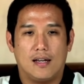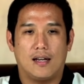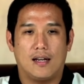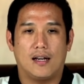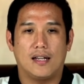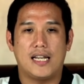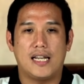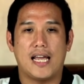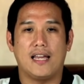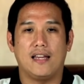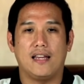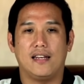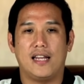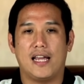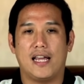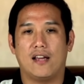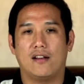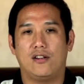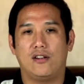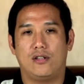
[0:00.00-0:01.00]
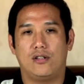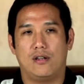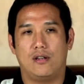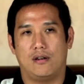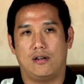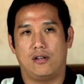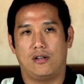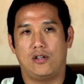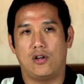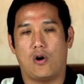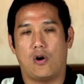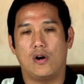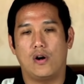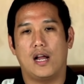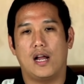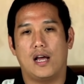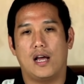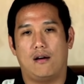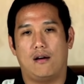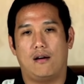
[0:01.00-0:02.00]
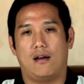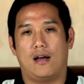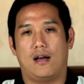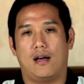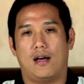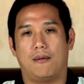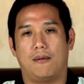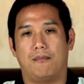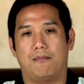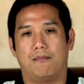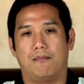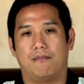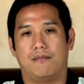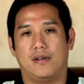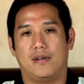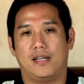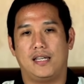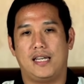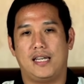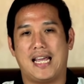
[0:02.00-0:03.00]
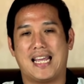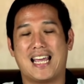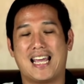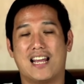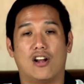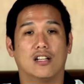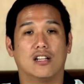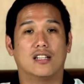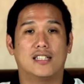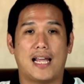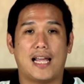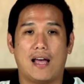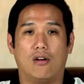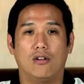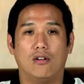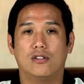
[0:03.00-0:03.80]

they don't they cannot sell